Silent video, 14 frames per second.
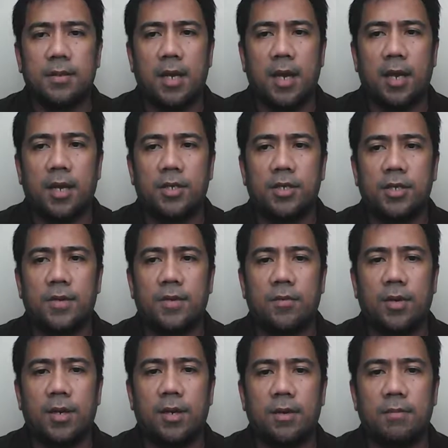
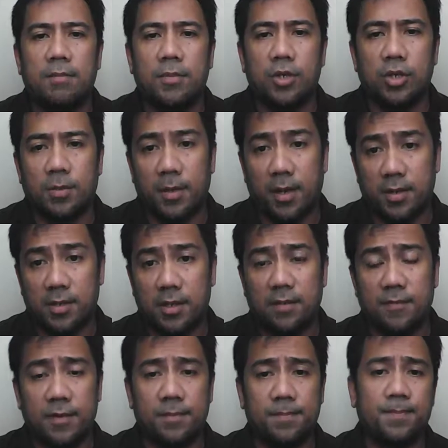h3, bishop
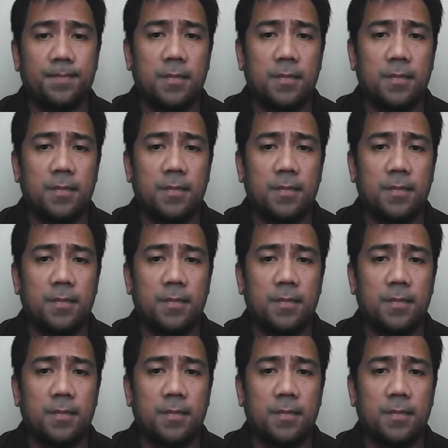a7.